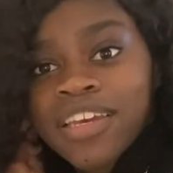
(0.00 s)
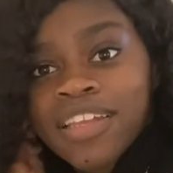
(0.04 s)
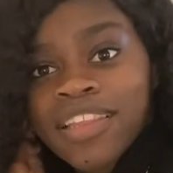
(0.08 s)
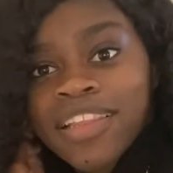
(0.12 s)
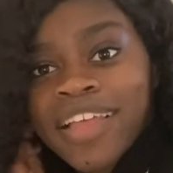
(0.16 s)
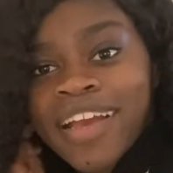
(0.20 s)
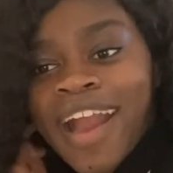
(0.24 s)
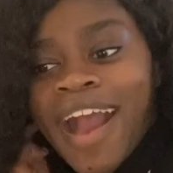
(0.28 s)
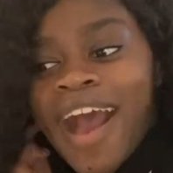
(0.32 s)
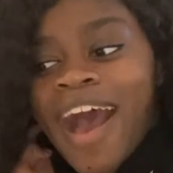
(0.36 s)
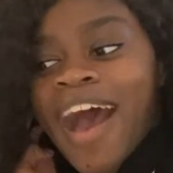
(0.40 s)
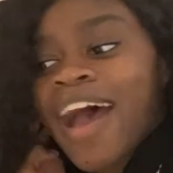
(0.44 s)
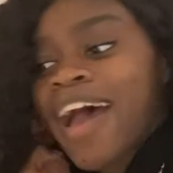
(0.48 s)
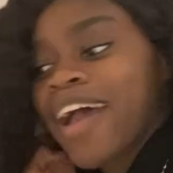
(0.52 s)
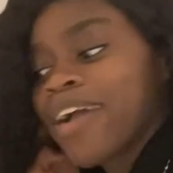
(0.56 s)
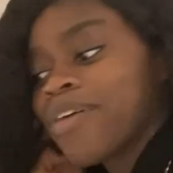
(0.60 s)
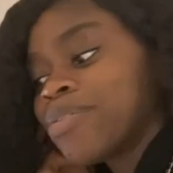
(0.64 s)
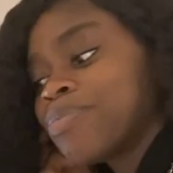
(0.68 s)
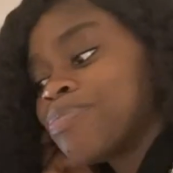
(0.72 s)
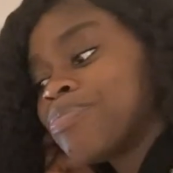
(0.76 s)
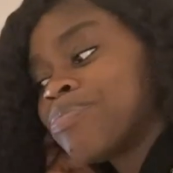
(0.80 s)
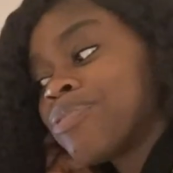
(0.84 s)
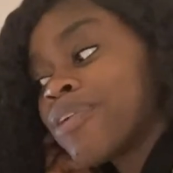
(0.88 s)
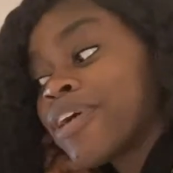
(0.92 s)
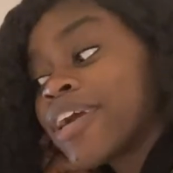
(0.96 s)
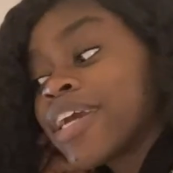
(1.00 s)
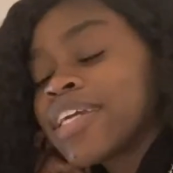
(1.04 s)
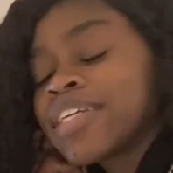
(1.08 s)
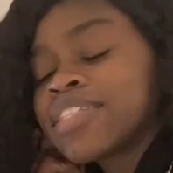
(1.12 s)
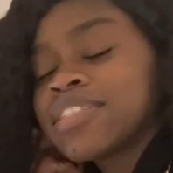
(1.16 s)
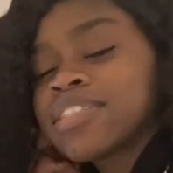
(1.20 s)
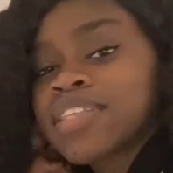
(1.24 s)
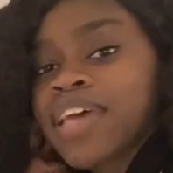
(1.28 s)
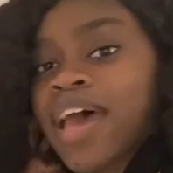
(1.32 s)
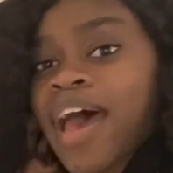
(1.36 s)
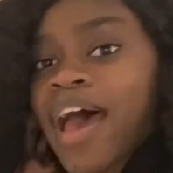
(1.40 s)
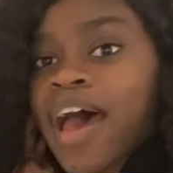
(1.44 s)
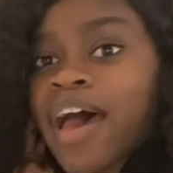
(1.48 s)
Like, I prayed to
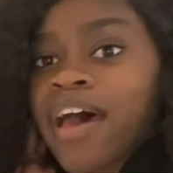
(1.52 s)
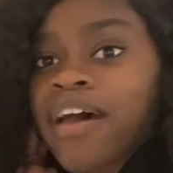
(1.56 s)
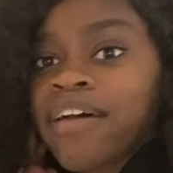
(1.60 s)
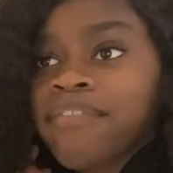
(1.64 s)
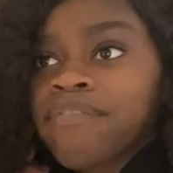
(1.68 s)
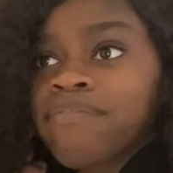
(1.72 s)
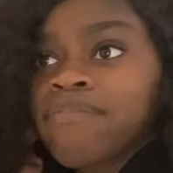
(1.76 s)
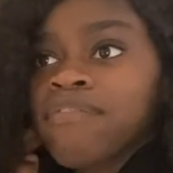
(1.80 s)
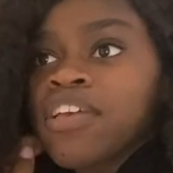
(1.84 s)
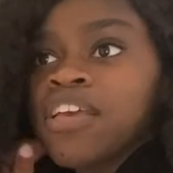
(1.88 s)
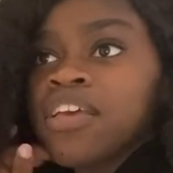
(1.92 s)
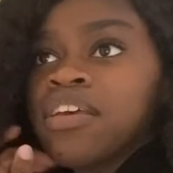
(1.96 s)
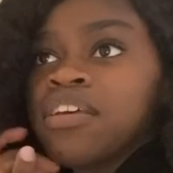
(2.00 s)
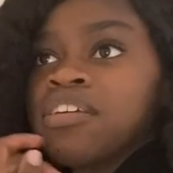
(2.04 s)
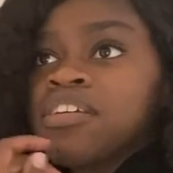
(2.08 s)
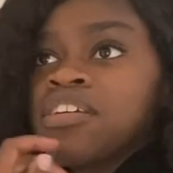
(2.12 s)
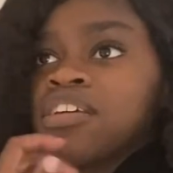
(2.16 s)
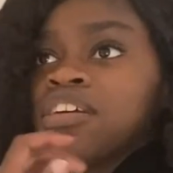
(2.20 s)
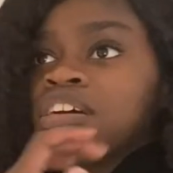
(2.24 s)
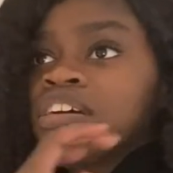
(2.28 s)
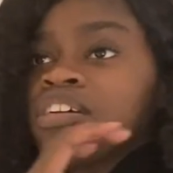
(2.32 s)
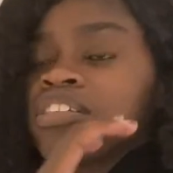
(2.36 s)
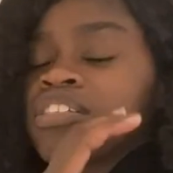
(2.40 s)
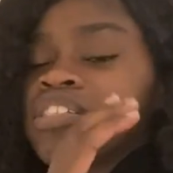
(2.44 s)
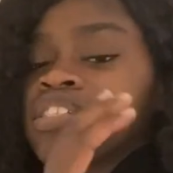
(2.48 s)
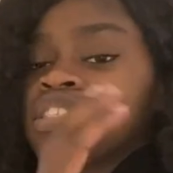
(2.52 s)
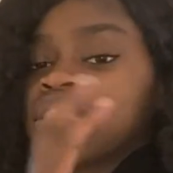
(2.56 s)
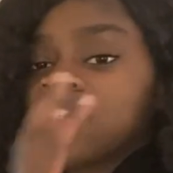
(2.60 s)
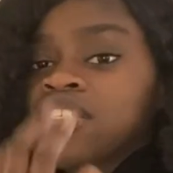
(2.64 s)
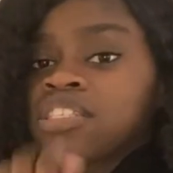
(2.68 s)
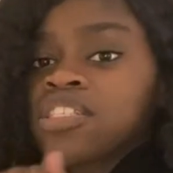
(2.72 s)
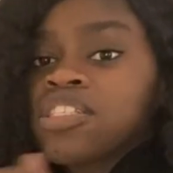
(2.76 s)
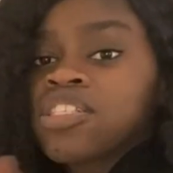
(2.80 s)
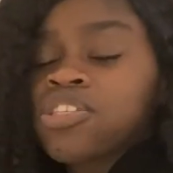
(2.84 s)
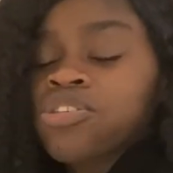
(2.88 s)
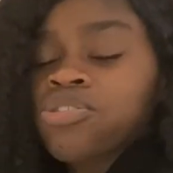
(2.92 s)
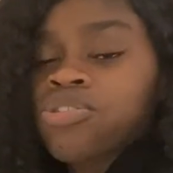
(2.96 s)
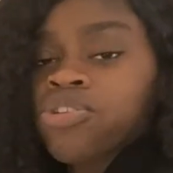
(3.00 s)
have
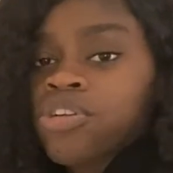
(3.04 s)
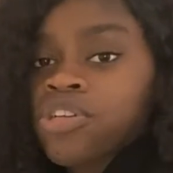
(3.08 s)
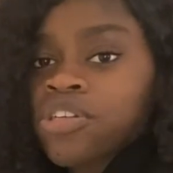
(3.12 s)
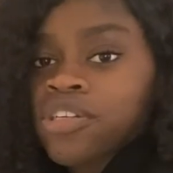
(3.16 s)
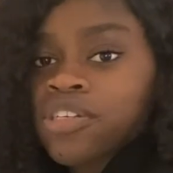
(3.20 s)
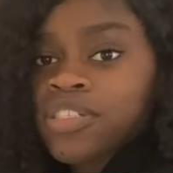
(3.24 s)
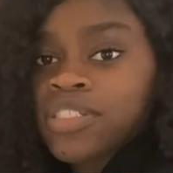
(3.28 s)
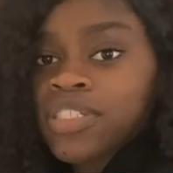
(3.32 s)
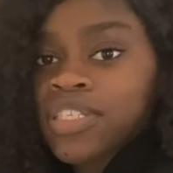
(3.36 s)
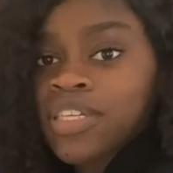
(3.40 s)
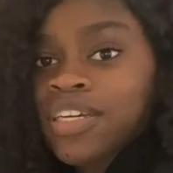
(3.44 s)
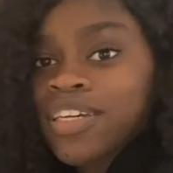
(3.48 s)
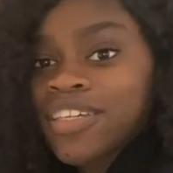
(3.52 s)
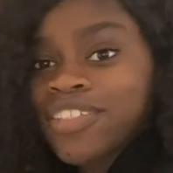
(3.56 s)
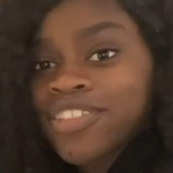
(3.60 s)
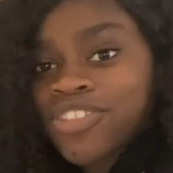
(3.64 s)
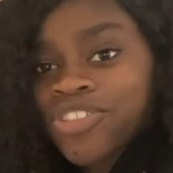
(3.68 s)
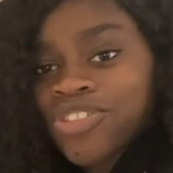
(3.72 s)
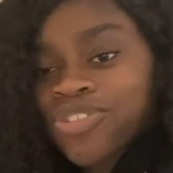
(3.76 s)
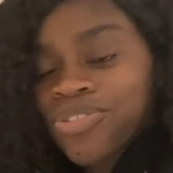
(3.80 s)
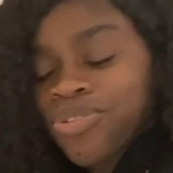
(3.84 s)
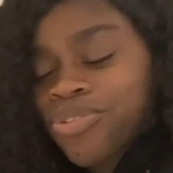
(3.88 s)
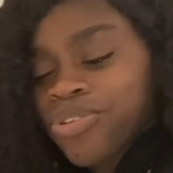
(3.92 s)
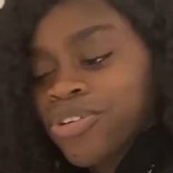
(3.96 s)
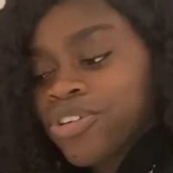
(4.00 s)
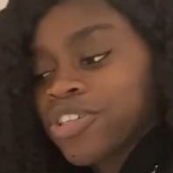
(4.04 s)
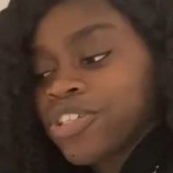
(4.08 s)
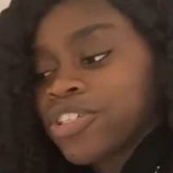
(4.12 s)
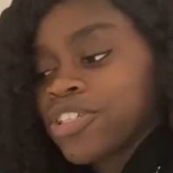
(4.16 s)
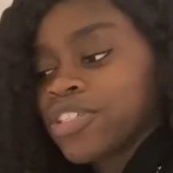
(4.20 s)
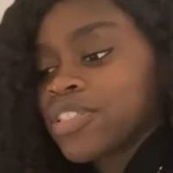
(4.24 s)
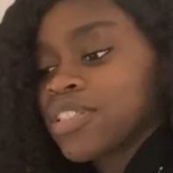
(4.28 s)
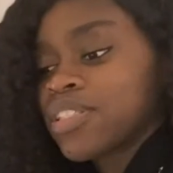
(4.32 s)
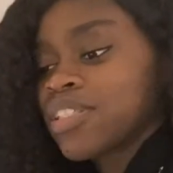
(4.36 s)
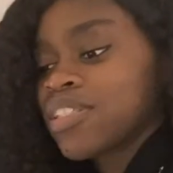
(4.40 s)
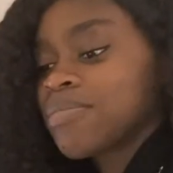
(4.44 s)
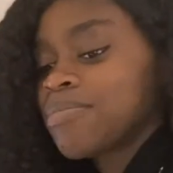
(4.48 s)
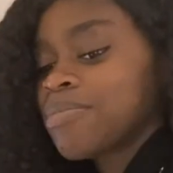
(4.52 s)
60 orders, 100 orders
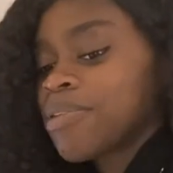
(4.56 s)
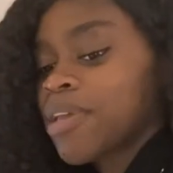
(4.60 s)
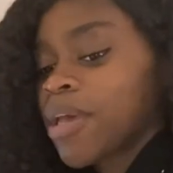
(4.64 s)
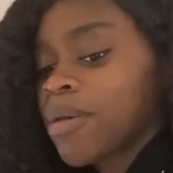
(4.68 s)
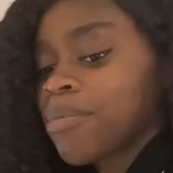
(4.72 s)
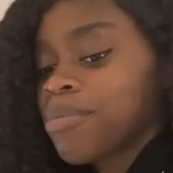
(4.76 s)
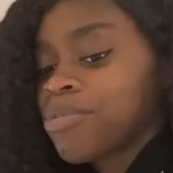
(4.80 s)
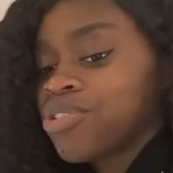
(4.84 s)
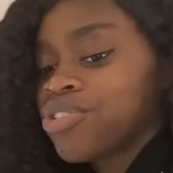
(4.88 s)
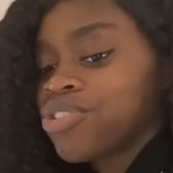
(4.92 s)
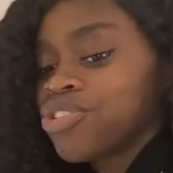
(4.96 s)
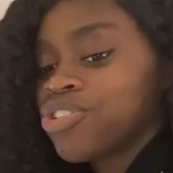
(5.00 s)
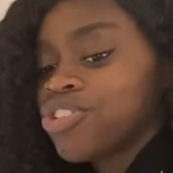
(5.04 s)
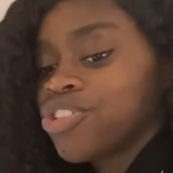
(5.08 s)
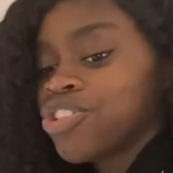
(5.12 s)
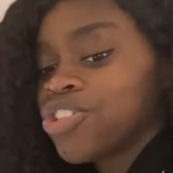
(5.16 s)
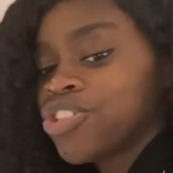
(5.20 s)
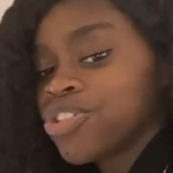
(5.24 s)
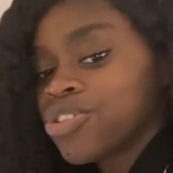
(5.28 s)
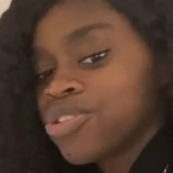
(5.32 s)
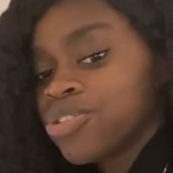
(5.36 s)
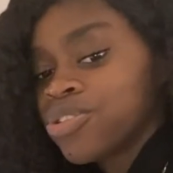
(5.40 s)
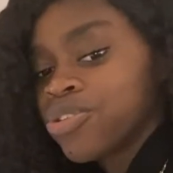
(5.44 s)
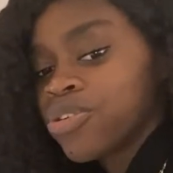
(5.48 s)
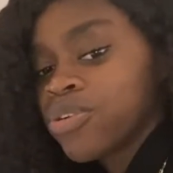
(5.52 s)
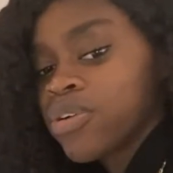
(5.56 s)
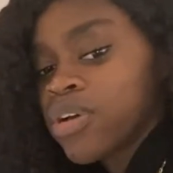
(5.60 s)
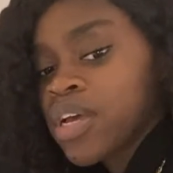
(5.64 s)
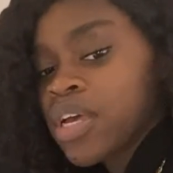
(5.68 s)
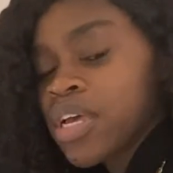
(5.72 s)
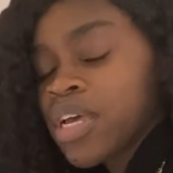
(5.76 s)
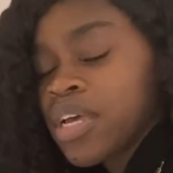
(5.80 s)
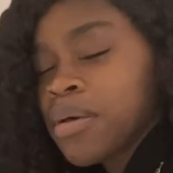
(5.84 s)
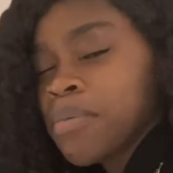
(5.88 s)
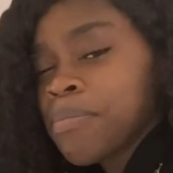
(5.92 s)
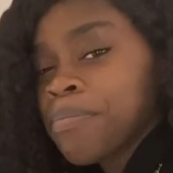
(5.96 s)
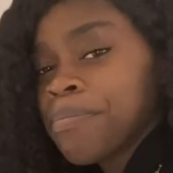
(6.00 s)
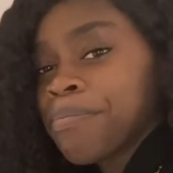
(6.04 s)
to be able to do,
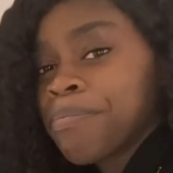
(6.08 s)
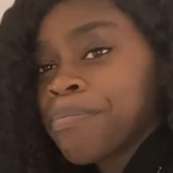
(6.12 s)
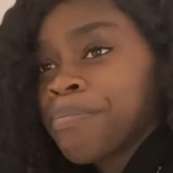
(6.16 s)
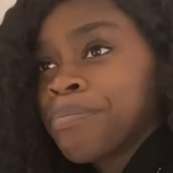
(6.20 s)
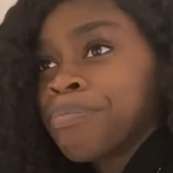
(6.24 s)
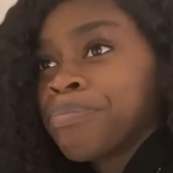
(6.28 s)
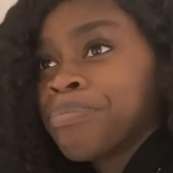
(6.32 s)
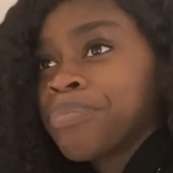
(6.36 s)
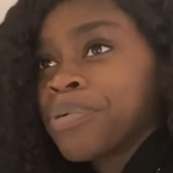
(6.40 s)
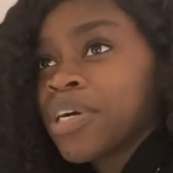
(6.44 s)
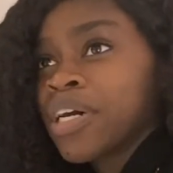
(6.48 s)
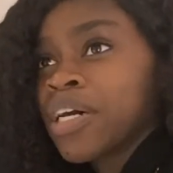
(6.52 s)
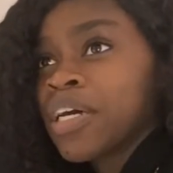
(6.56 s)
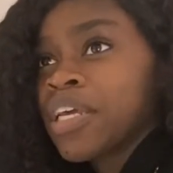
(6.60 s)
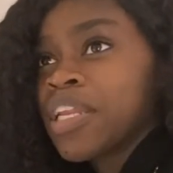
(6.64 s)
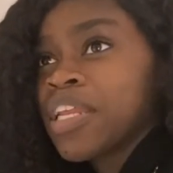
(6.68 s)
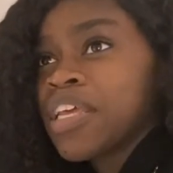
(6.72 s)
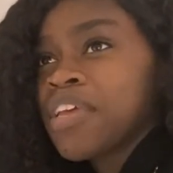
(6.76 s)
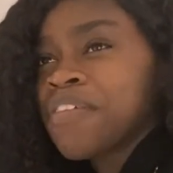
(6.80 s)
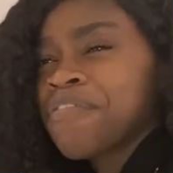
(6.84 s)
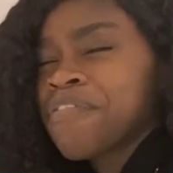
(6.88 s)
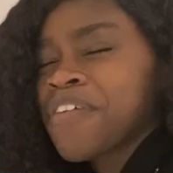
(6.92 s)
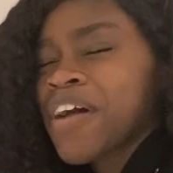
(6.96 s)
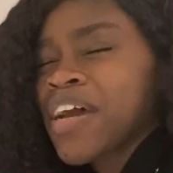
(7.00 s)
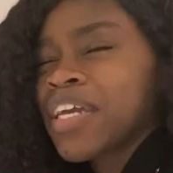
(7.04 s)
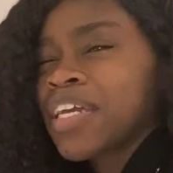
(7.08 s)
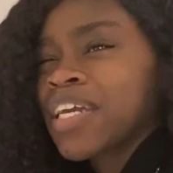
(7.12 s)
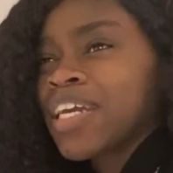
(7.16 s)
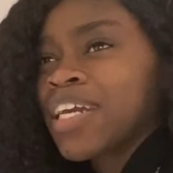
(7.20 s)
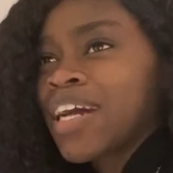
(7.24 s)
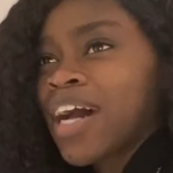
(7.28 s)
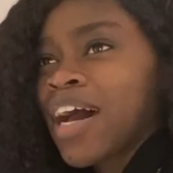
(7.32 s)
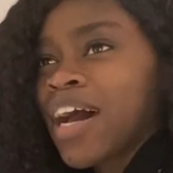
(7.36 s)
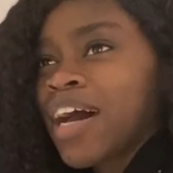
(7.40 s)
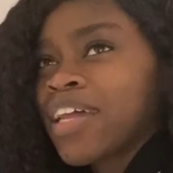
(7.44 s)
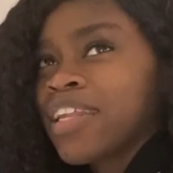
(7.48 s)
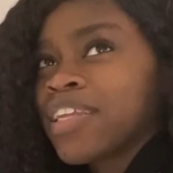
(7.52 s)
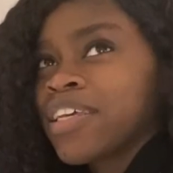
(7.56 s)
but if I
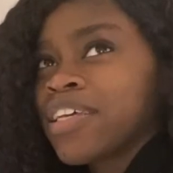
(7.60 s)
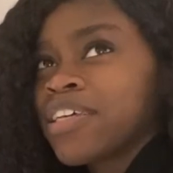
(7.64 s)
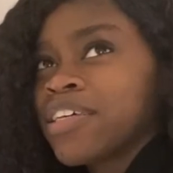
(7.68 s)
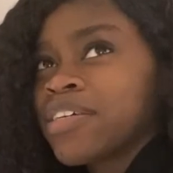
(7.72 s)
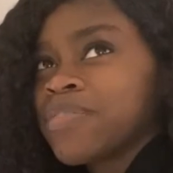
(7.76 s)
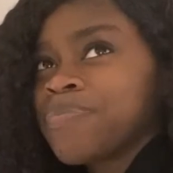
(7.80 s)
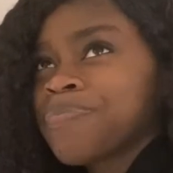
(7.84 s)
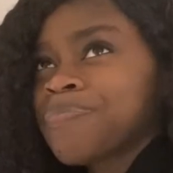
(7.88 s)
got it